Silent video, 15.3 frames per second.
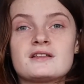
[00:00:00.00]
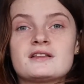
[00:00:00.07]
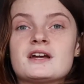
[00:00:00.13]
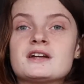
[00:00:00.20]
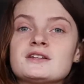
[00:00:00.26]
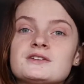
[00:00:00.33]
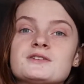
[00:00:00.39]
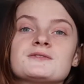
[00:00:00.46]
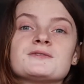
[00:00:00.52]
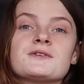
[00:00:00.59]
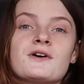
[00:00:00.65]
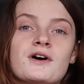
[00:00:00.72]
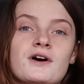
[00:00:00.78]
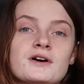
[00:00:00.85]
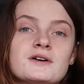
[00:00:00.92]
thank you
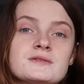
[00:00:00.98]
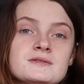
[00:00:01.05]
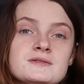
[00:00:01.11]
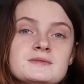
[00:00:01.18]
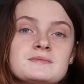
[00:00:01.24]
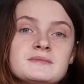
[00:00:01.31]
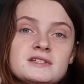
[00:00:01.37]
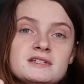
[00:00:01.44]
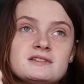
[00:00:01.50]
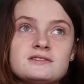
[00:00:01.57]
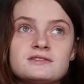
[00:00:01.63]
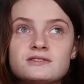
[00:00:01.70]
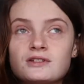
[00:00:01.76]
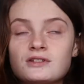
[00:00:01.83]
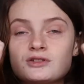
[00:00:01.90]
for all
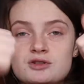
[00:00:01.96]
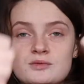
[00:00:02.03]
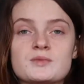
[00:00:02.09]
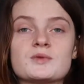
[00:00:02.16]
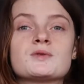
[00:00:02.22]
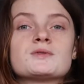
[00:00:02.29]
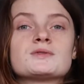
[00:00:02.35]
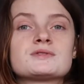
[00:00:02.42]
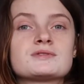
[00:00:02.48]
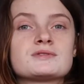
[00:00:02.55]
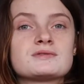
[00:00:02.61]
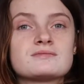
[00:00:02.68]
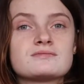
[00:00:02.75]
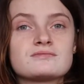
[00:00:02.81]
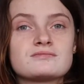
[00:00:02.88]
means
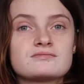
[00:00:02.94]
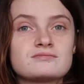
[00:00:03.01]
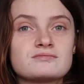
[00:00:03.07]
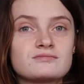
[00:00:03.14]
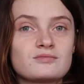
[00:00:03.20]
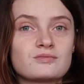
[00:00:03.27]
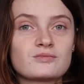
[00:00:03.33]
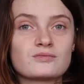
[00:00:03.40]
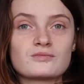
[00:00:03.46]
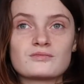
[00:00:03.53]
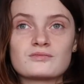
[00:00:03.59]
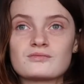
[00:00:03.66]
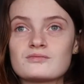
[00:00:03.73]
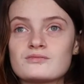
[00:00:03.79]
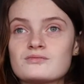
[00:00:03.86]
support
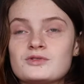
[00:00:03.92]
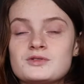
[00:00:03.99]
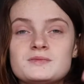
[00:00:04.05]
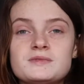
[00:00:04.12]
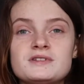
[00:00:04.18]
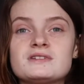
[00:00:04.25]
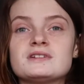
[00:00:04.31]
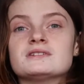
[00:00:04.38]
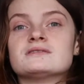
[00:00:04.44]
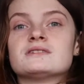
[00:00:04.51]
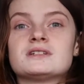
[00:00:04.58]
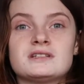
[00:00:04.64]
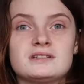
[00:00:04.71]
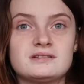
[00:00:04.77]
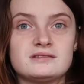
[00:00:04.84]
to me
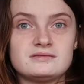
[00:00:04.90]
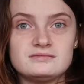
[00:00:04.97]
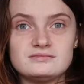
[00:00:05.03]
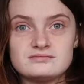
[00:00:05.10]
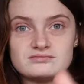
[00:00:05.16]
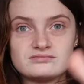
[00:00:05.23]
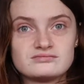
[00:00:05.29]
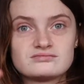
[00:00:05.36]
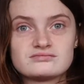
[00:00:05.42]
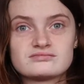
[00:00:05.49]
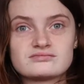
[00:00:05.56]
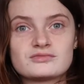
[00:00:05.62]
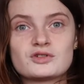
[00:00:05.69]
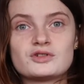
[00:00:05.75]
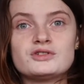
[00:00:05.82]

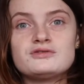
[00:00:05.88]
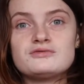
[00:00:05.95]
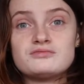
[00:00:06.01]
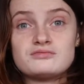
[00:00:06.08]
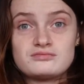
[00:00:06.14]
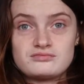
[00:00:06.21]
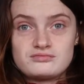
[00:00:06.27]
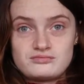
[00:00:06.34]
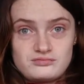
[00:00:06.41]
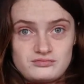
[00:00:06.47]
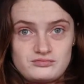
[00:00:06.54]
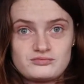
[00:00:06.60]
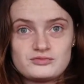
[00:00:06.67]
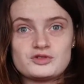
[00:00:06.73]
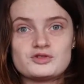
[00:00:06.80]
on
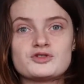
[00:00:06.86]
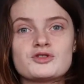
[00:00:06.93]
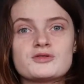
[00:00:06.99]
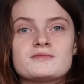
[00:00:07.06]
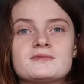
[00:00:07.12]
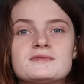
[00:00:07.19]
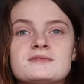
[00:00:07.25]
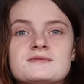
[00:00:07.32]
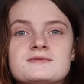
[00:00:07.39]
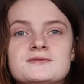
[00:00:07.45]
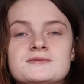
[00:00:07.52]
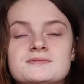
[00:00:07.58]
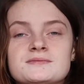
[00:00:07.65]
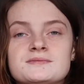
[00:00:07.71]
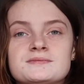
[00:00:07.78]
YouTube
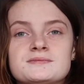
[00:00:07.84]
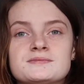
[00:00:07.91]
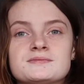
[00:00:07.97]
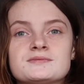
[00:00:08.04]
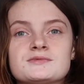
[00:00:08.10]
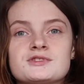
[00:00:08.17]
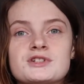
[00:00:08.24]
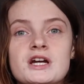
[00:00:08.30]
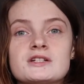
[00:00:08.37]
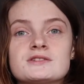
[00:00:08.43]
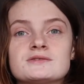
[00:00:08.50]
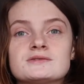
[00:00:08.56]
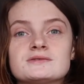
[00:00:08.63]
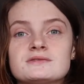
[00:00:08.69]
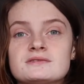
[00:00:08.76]

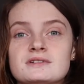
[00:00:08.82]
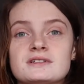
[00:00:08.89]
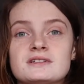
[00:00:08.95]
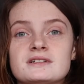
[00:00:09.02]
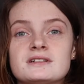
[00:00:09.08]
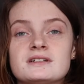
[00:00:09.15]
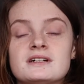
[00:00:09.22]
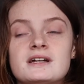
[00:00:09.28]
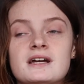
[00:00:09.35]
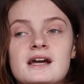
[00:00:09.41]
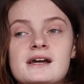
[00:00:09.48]
channel like that.